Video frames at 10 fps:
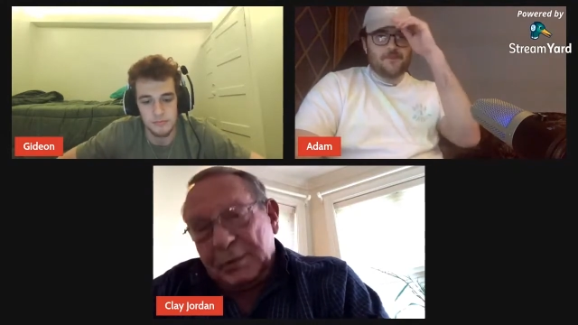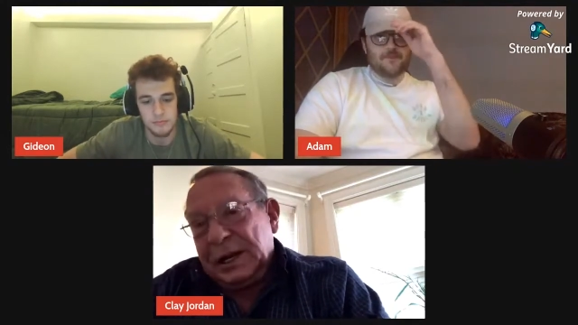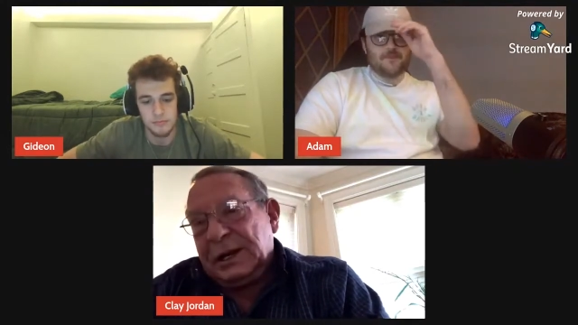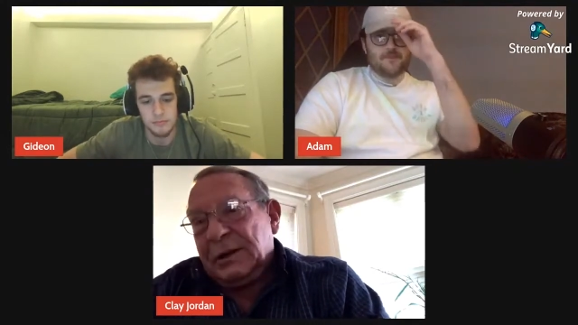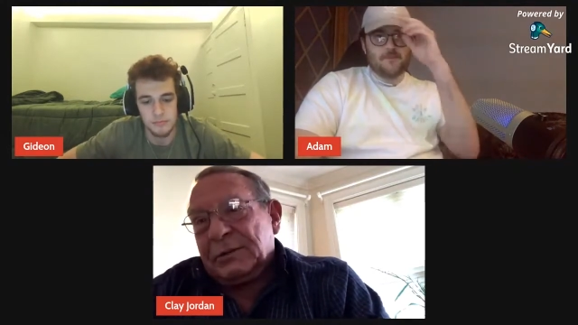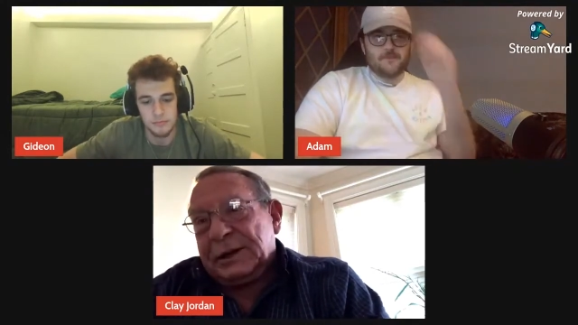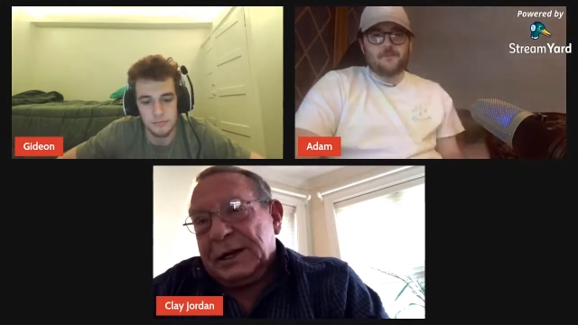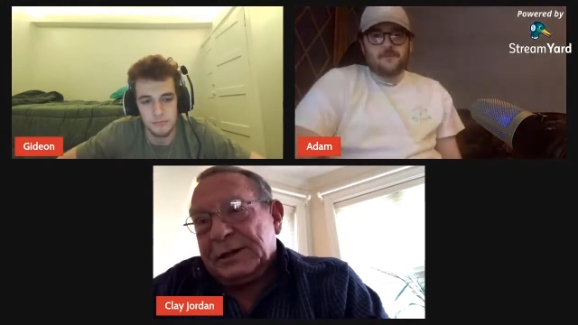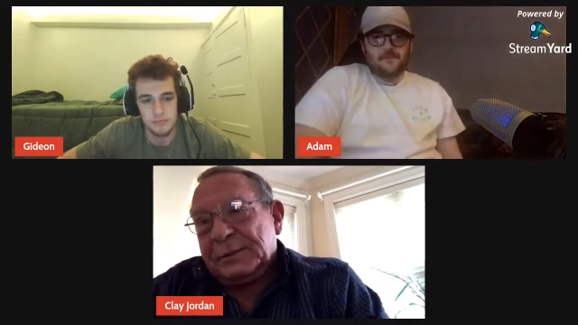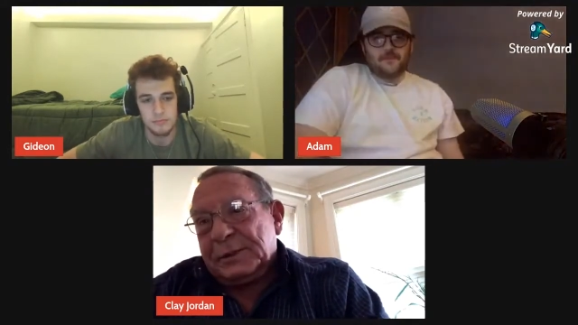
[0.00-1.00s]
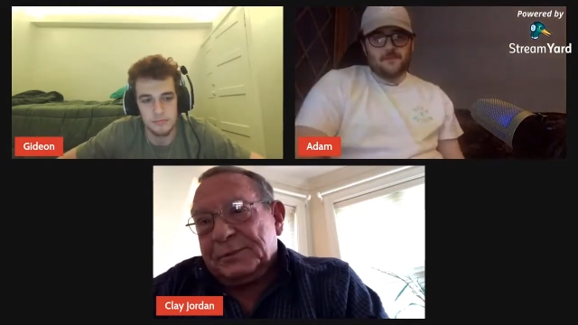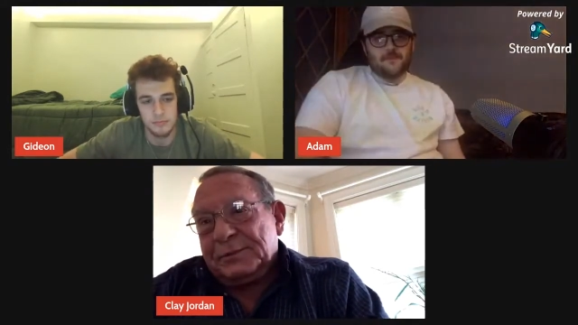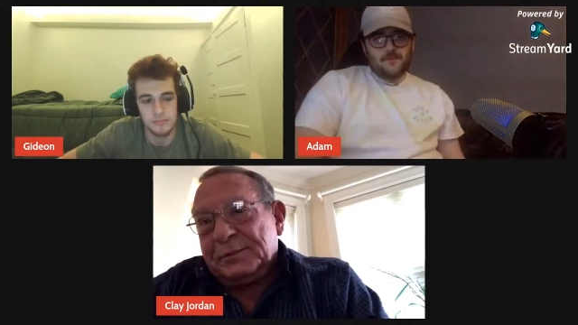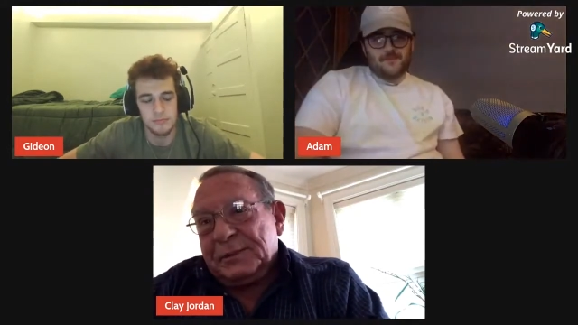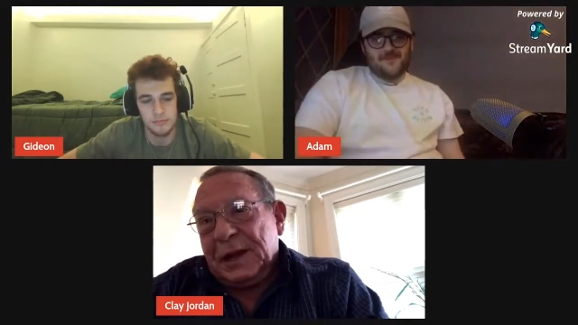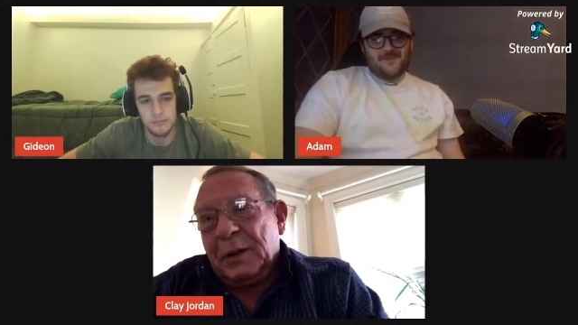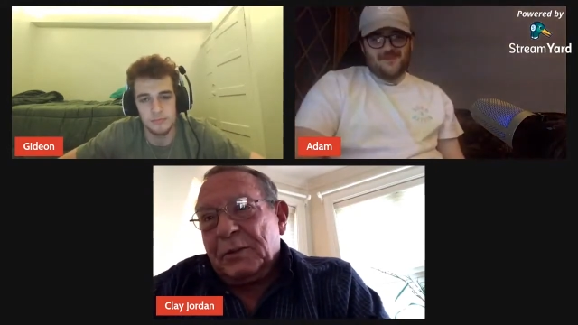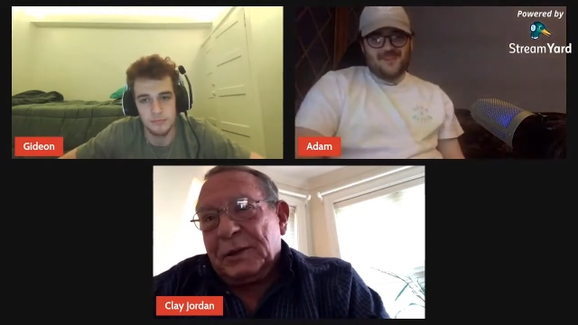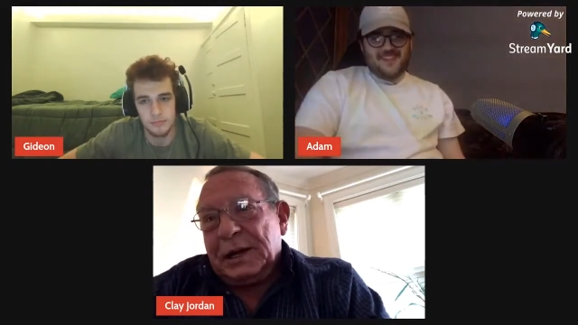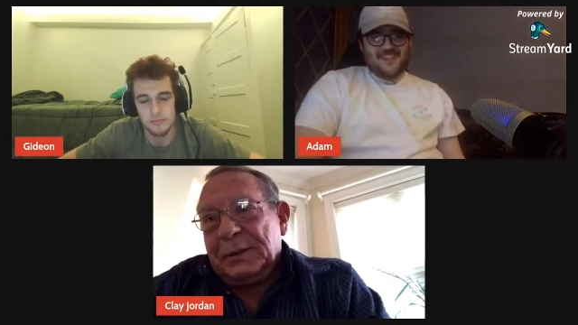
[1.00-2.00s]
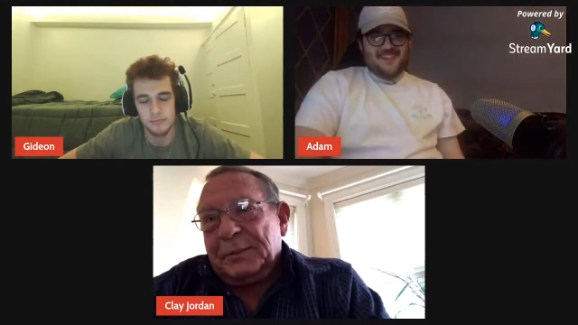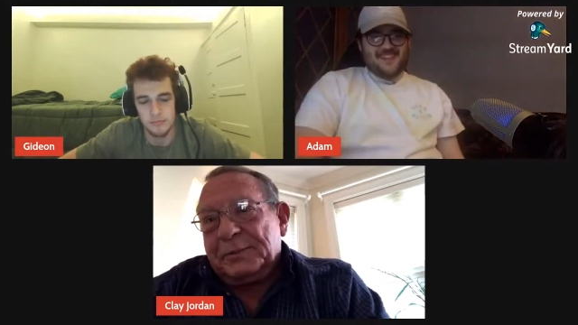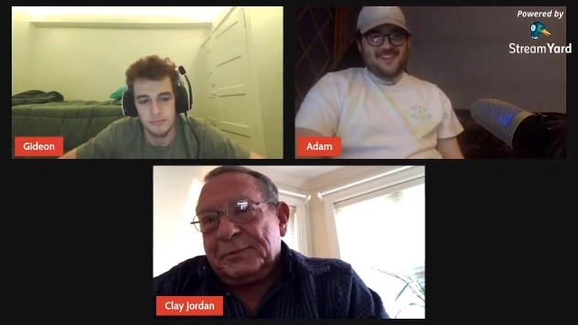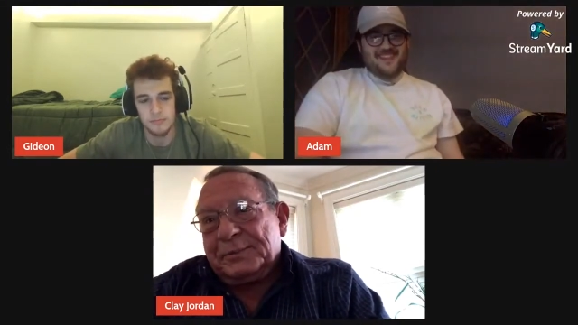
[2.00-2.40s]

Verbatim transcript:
Speaker 1: but he's not gonna catch mm. me. I will not let him.